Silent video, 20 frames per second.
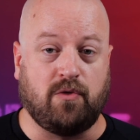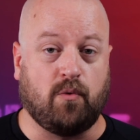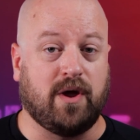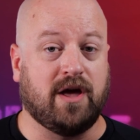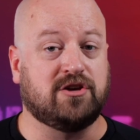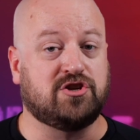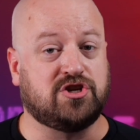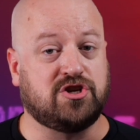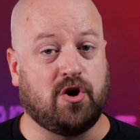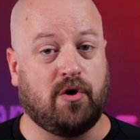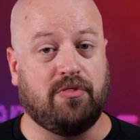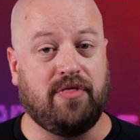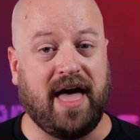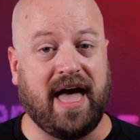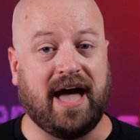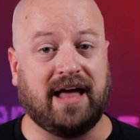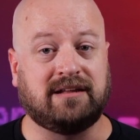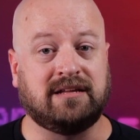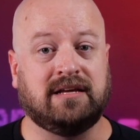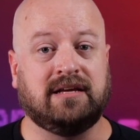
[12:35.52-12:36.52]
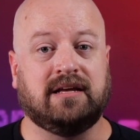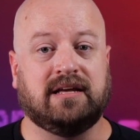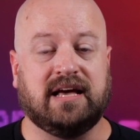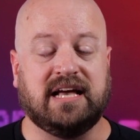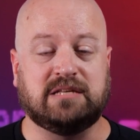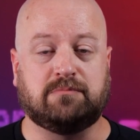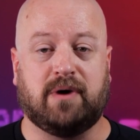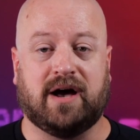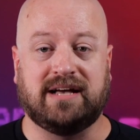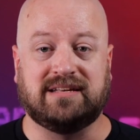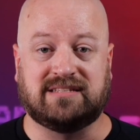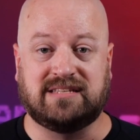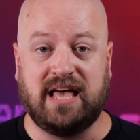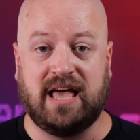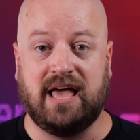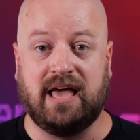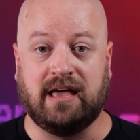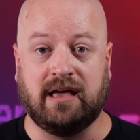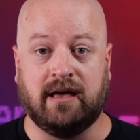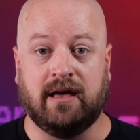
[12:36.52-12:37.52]
And the way I show that is by
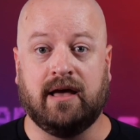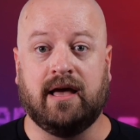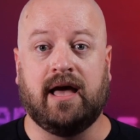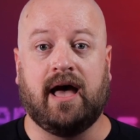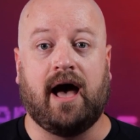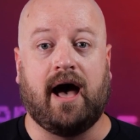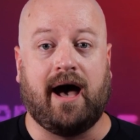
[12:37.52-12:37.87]
saying,